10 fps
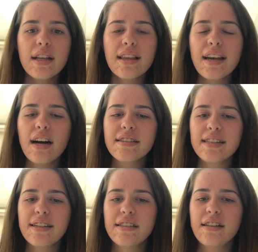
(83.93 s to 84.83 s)
Late
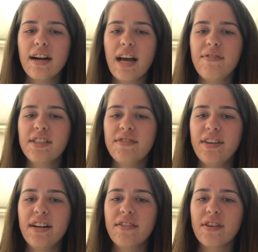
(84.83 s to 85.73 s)
onset does not have a
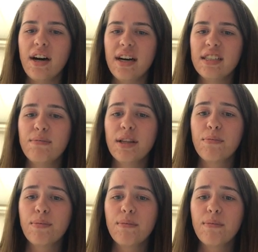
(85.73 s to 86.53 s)
definitive cause, but the